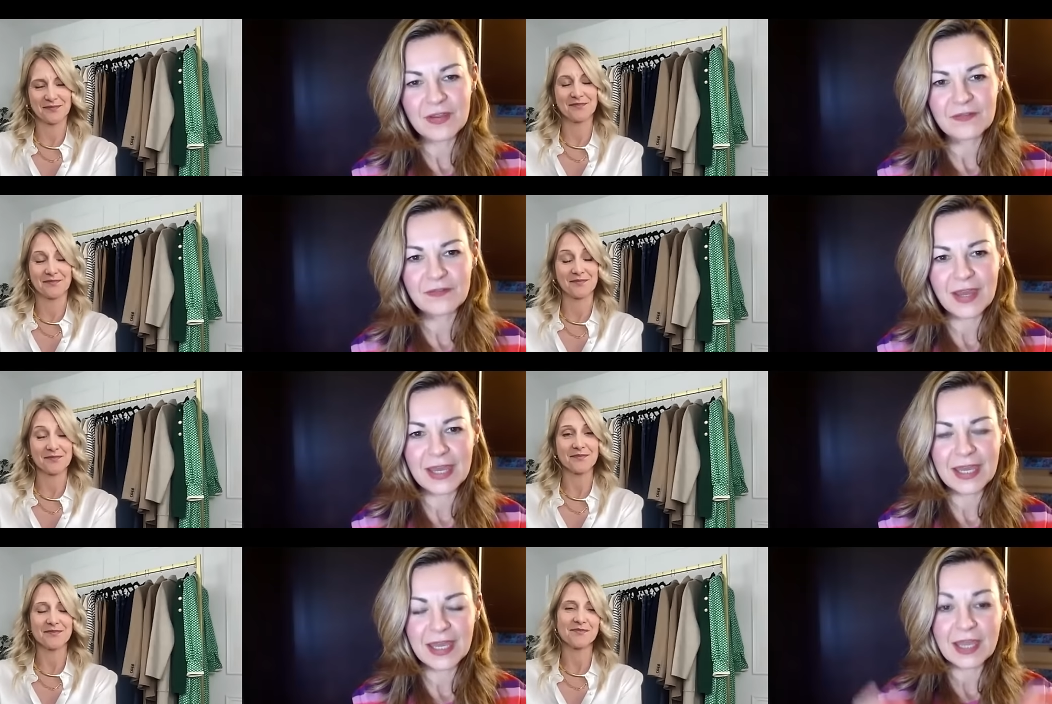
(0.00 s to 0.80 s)
Speaker 1: if
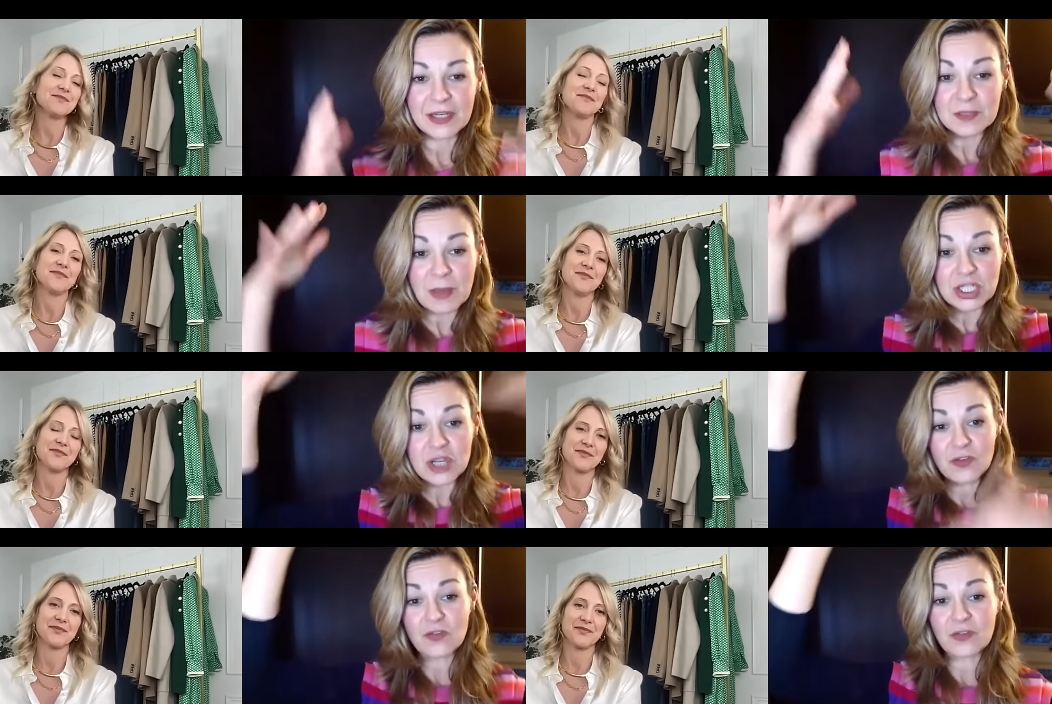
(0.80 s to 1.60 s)
uh, and especially
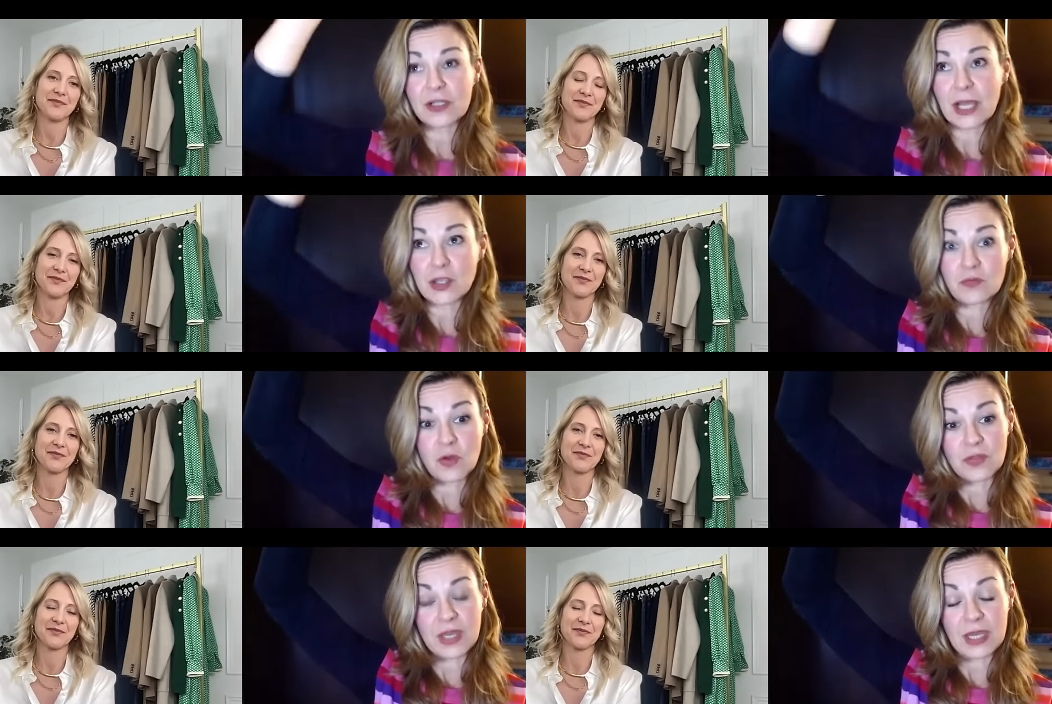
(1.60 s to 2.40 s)
if you feel like you've
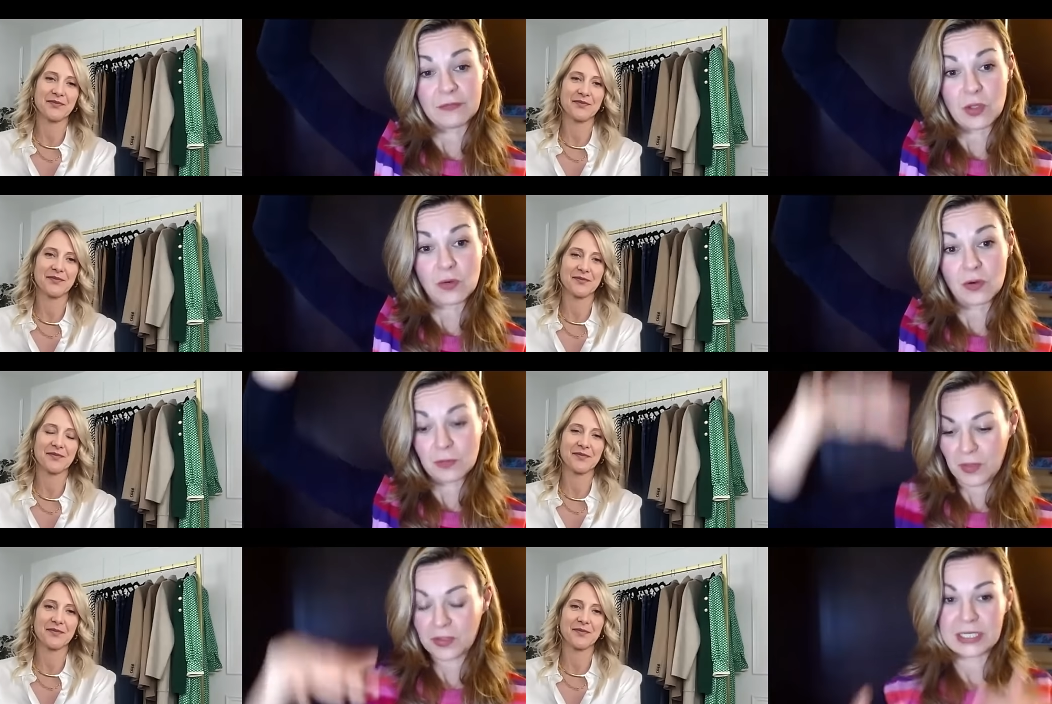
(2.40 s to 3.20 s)
got the kind of longer
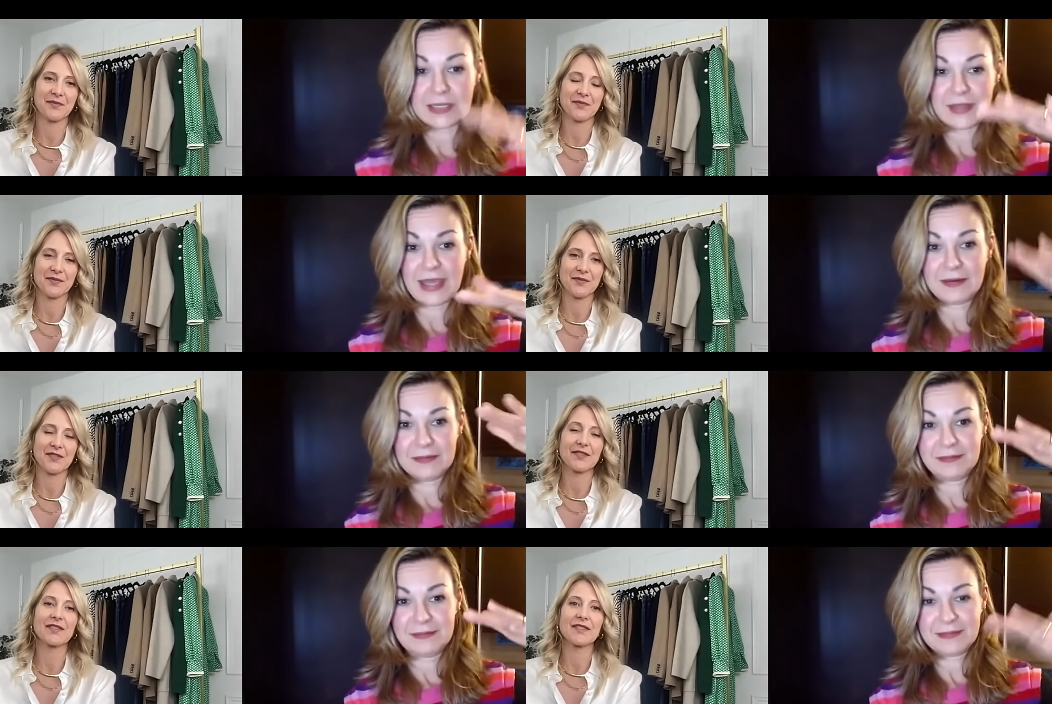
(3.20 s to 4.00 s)
body and
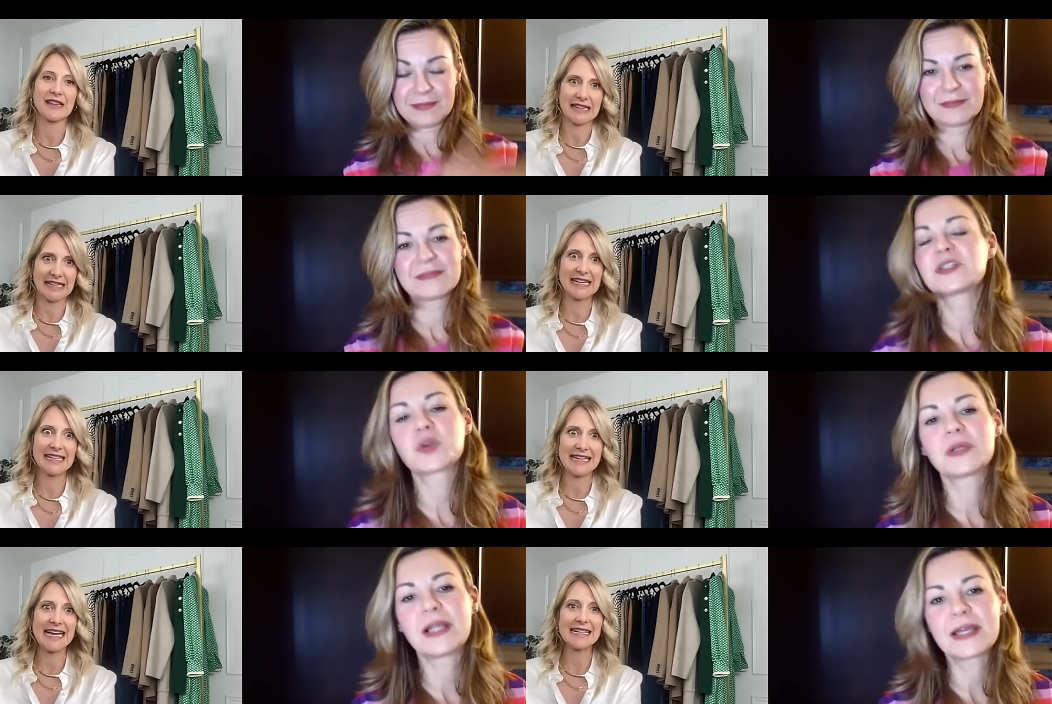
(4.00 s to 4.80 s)
then
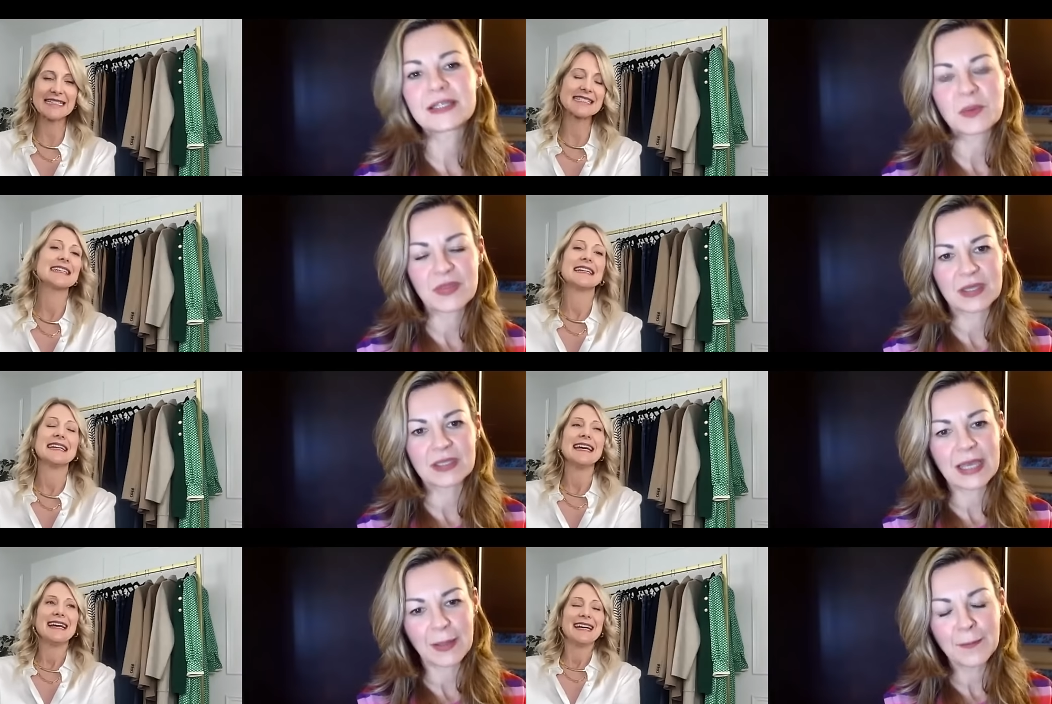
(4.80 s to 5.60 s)
short legs with it.
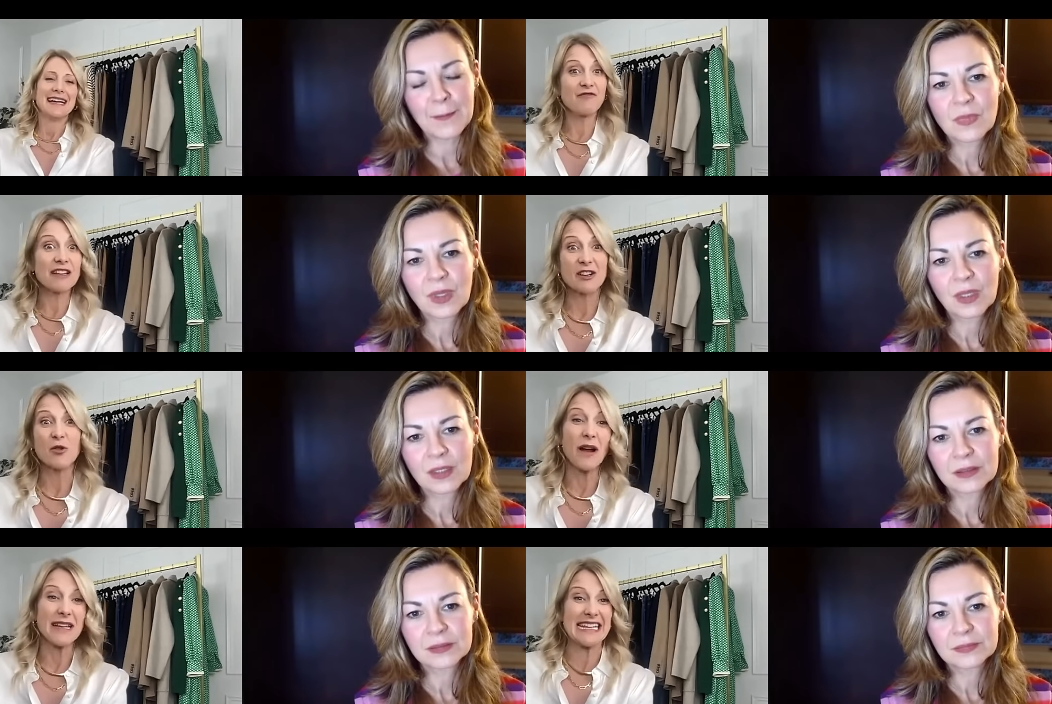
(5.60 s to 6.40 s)
Yeah.
Speaker 2: That's a,
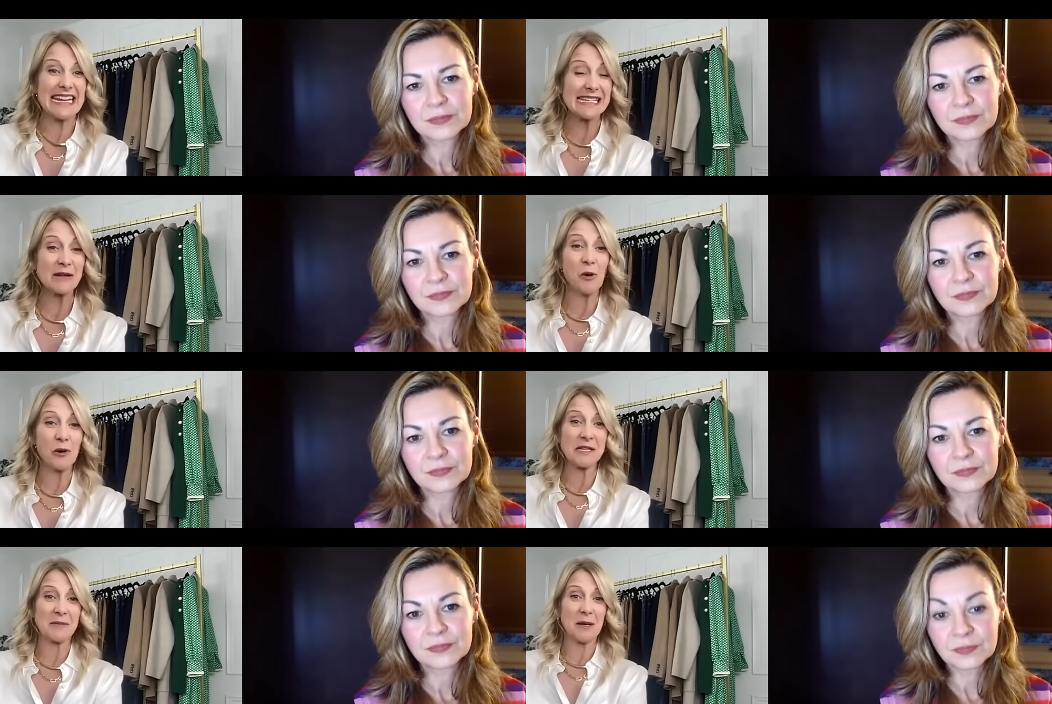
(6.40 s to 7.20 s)
quite an easy
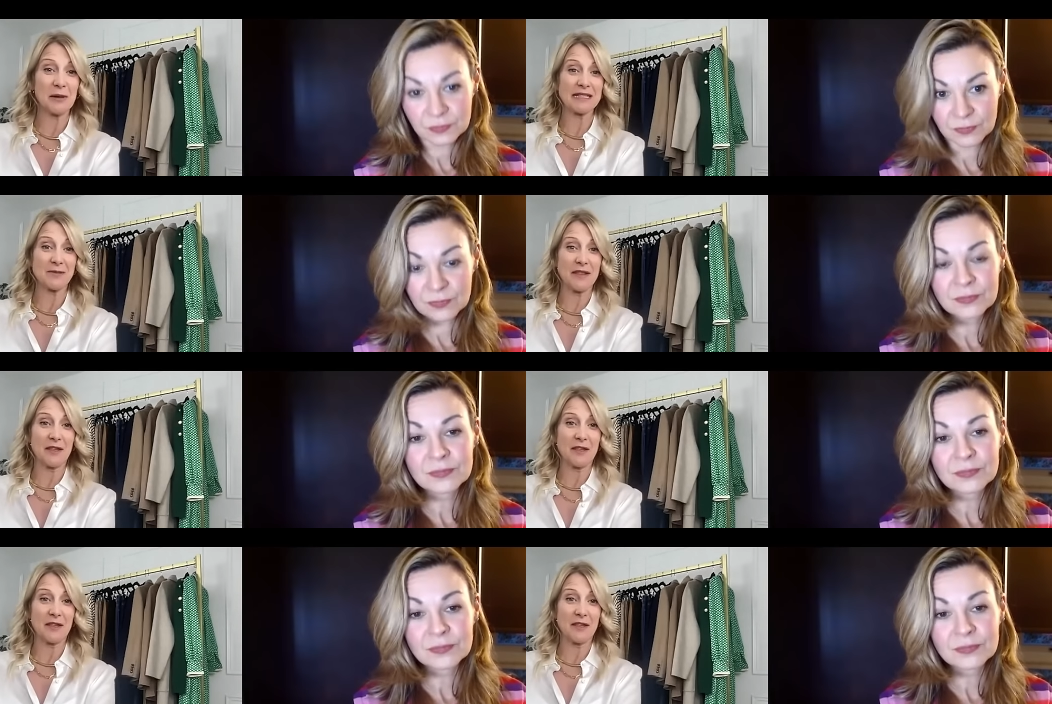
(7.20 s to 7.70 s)
one, to be mm-hmm. honest with